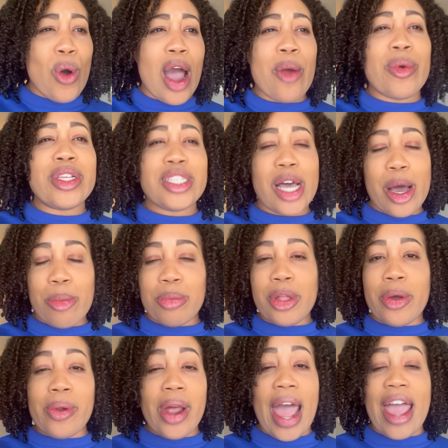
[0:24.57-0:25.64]
I want to
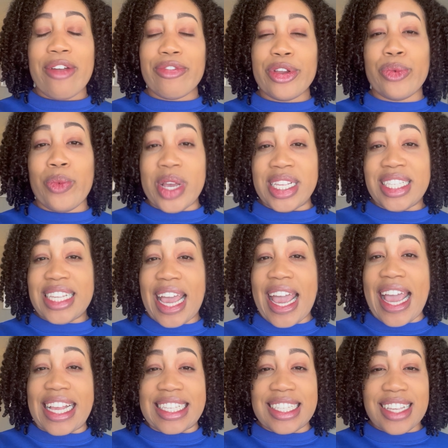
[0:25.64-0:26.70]
upload every Wednesday
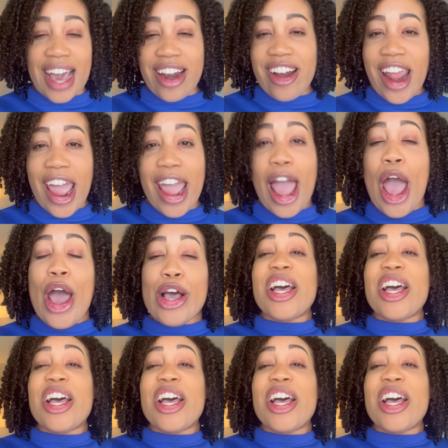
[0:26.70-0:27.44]
and Saturday,